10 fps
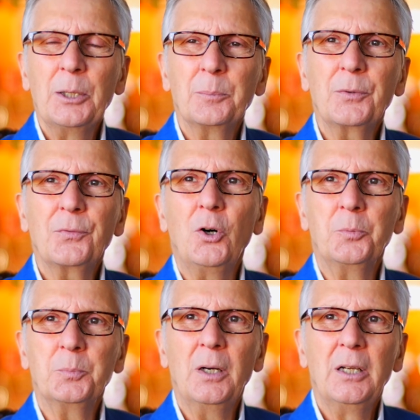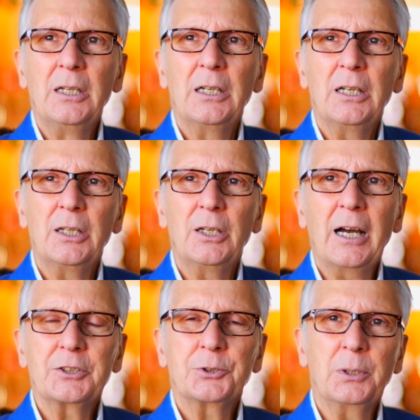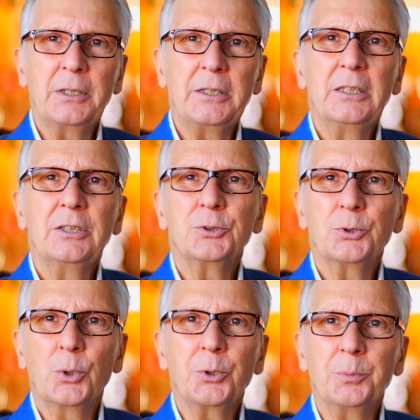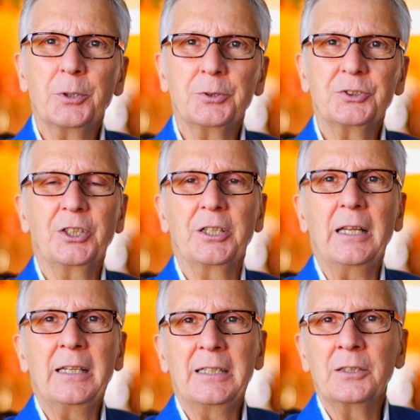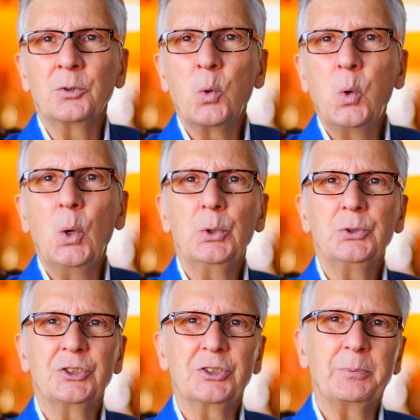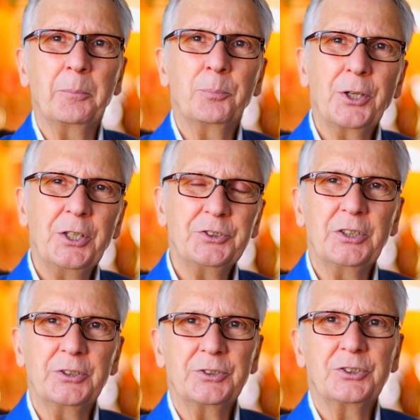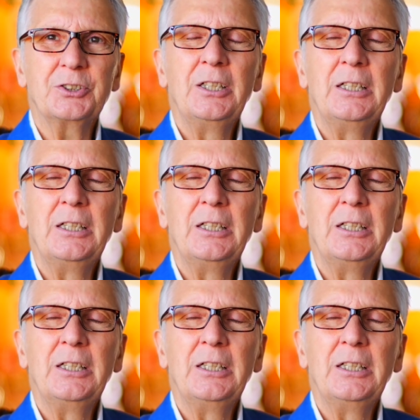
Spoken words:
but from actually documents and quotes by presidents